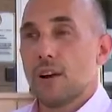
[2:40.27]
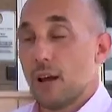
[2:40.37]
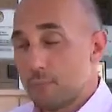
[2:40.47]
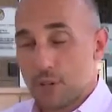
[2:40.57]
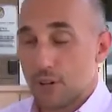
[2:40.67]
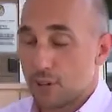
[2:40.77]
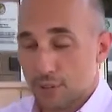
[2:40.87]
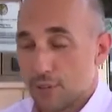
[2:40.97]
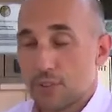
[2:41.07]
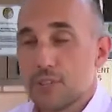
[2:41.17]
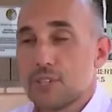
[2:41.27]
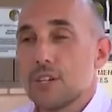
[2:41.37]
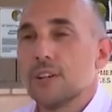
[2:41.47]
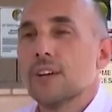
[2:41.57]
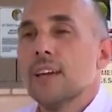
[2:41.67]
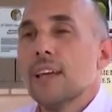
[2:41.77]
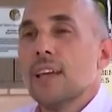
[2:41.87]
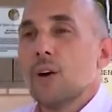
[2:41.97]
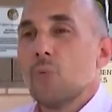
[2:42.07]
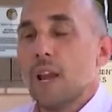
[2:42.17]
or I'm sorry, earlier this year,
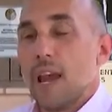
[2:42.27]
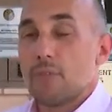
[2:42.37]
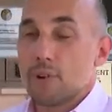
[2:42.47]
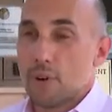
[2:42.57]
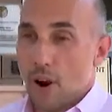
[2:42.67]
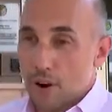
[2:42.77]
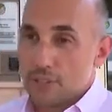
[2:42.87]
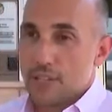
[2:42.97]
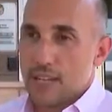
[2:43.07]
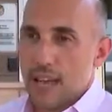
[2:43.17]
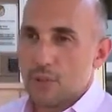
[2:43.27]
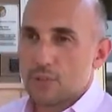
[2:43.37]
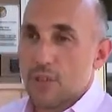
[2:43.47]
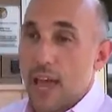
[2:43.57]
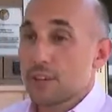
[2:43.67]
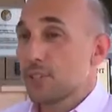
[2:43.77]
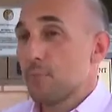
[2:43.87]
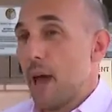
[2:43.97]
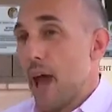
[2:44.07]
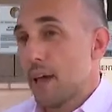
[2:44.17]
whenever our city council
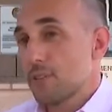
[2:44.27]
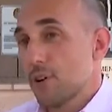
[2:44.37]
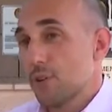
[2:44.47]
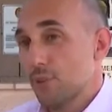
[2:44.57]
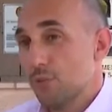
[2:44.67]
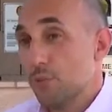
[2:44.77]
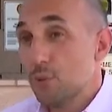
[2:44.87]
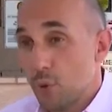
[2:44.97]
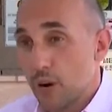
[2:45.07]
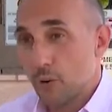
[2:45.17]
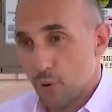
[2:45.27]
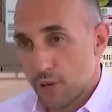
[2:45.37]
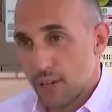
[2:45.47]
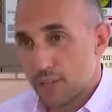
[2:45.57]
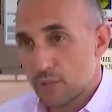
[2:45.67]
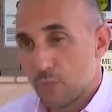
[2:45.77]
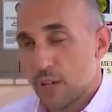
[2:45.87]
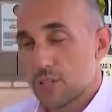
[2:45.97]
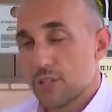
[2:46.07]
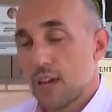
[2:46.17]
actually passed our new foodware ordinance,
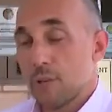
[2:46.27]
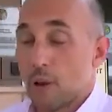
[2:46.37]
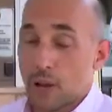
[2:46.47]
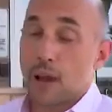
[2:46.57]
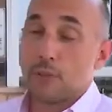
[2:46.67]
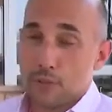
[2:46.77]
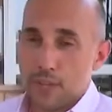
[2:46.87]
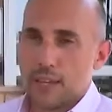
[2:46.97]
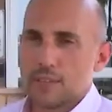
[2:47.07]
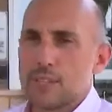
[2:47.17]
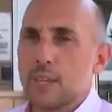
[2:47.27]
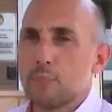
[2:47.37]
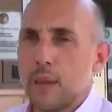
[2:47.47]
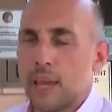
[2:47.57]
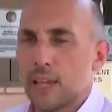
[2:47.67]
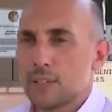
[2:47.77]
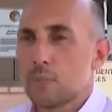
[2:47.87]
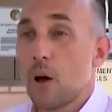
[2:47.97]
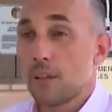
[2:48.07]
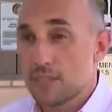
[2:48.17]
which, among other things, it
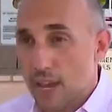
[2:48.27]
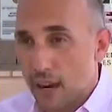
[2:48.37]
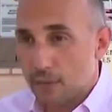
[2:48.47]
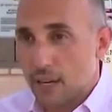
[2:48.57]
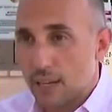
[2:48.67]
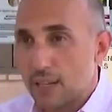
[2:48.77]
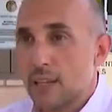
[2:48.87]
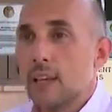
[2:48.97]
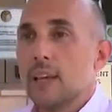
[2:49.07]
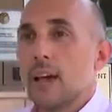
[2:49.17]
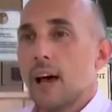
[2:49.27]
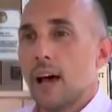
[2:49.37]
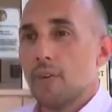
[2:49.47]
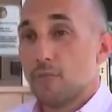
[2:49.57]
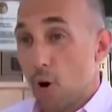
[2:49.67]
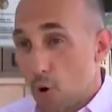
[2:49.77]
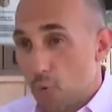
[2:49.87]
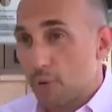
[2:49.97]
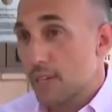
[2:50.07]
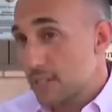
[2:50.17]
bans polystyrene uh,
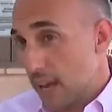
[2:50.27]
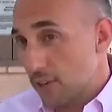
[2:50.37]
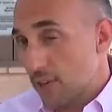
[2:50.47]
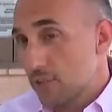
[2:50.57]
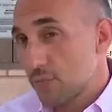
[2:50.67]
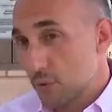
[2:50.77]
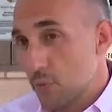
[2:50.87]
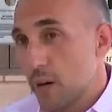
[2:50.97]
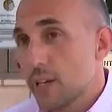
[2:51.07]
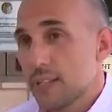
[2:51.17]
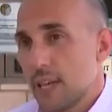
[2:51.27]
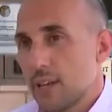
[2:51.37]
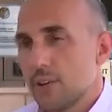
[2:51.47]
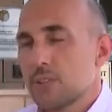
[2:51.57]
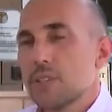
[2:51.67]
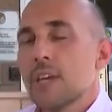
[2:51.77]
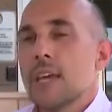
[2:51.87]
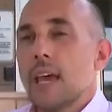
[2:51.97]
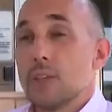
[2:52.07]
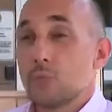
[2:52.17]
foam containers, foodware containers,
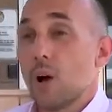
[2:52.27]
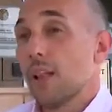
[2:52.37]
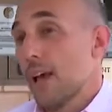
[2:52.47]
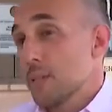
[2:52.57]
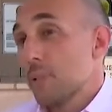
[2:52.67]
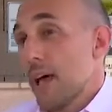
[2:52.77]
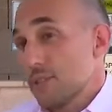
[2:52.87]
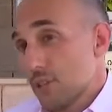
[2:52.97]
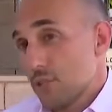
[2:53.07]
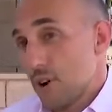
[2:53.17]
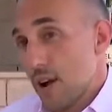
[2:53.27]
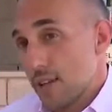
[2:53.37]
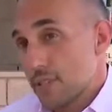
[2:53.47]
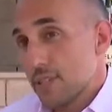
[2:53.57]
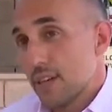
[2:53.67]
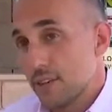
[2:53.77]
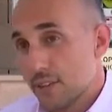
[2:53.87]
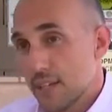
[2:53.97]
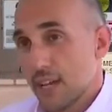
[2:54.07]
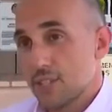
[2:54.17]
as well as plastic straws
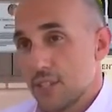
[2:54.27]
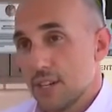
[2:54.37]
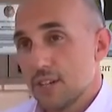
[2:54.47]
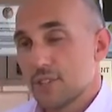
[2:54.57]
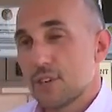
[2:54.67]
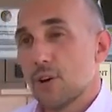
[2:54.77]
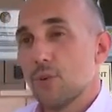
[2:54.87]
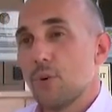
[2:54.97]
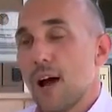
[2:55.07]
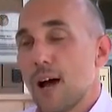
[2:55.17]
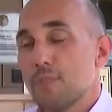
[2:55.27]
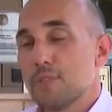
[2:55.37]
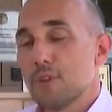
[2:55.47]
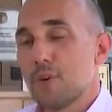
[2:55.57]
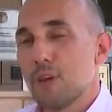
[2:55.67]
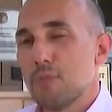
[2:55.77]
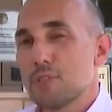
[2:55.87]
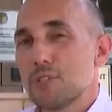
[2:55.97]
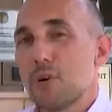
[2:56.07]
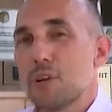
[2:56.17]
here in the next year. So, um, so it
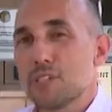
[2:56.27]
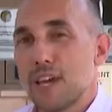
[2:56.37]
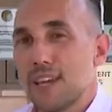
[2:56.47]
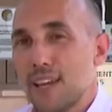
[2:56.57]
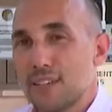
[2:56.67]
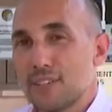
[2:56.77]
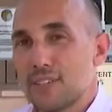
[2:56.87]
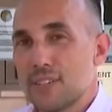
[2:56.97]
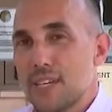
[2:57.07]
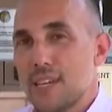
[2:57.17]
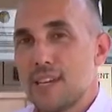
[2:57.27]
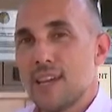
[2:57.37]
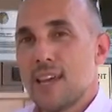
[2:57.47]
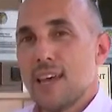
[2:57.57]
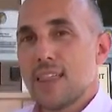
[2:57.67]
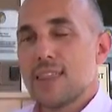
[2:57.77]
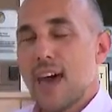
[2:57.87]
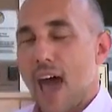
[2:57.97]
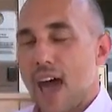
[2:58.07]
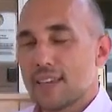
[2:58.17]
was so exciting to see
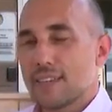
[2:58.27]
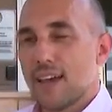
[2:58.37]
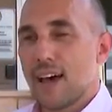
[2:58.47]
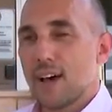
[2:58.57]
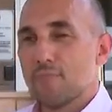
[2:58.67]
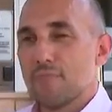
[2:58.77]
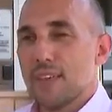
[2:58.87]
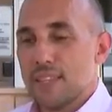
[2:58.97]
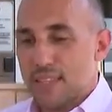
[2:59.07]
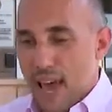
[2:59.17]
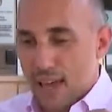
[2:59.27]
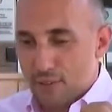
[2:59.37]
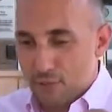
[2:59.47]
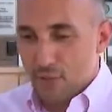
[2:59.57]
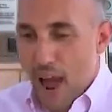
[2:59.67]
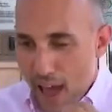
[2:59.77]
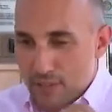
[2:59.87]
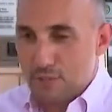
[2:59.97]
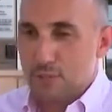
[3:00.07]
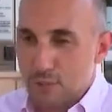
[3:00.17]
that um, that
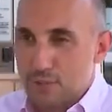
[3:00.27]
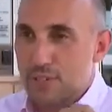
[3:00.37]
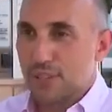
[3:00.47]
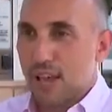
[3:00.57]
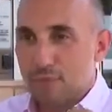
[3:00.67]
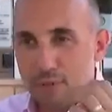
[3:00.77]
grassroots